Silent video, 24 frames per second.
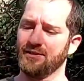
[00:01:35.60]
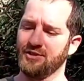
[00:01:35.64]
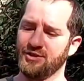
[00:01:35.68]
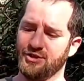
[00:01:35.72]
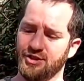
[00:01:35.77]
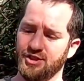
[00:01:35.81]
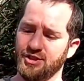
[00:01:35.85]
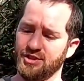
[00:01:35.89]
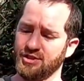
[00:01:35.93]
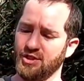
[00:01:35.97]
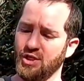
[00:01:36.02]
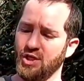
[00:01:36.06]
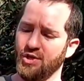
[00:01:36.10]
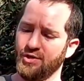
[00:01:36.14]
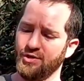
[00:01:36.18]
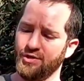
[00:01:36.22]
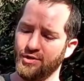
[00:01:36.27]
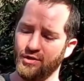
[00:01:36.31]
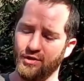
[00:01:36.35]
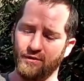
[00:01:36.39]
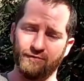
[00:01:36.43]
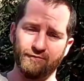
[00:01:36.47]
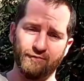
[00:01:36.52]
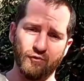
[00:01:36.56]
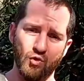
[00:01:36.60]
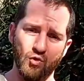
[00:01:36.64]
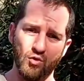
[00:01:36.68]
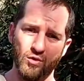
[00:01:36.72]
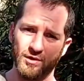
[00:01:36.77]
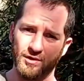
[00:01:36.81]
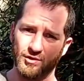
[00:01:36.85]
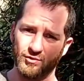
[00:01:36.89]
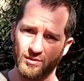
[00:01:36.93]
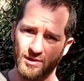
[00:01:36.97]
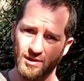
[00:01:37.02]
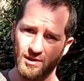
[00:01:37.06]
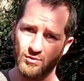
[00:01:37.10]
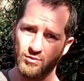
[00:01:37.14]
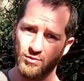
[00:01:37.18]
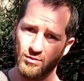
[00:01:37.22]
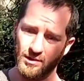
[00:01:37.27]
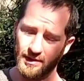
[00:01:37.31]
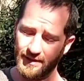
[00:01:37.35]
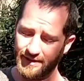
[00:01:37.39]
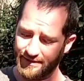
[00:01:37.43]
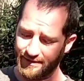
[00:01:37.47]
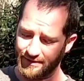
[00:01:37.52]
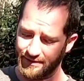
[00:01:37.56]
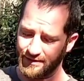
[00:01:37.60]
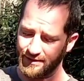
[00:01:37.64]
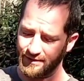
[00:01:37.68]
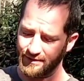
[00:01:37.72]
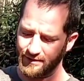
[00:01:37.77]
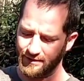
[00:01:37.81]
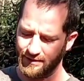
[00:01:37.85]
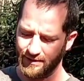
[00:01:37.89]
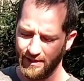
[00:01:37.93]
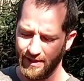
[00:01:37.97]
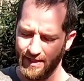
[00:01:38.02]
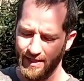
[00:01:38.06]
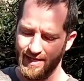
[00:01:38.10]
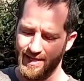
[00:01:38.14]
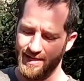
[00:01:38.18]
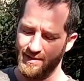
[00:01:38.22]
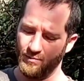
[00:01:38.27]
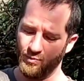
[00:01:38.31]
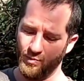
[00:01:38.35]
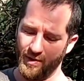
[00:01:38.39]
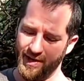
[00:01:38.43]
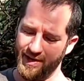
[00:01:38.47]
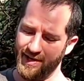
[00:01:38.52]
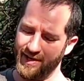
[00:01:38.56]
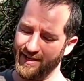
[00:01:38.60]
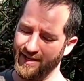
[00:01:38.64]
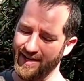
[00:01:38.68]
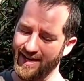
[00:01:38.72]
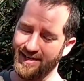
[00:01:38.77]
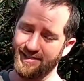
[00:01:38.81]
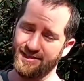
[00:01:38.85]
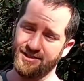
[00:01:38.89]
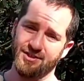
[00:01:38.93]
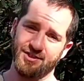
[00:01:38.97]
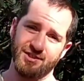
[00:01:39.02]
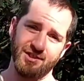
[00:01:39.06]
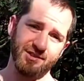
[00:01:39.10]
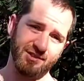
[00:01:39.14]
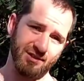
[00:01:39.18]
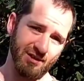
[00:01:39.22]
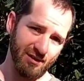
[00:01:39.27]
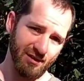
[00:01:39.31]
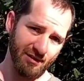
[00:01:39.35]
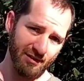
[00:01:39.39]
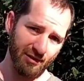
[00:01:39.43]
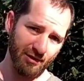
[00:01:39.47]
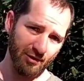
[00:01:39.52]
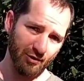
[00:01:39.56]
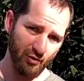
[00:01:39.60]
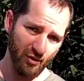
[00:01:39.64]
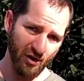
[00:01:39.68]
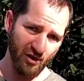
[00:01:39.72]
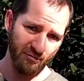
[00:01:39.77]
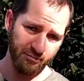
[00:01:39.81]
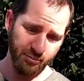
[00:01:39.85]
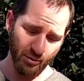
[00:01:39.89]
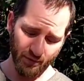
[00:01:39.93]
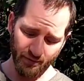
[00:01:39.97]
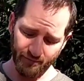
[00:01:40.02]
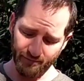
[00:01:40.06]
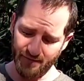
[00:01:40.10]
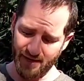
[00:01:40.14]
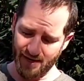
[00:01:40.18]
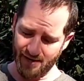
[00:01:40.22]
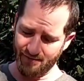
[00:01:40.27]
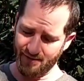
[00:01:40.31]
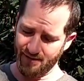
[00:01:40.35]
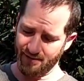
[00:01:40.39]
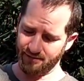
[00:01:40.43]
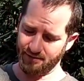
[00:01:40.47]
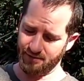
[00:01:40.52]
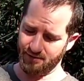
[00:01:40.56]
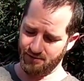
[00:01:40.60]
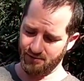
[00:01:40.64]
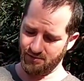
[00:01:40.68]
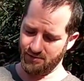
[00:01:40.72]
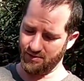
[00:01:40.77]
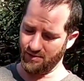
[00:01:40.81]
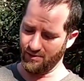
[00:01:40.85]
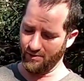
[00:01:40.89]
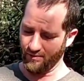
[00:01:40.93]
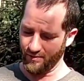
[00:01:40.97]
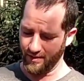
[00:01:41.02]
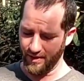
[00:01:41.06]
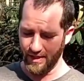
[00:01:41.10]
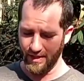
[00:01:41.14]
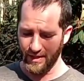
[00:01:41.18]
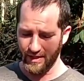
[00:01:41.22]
just under 4 3/4 inches and weighing at just under 12.5 ounces, so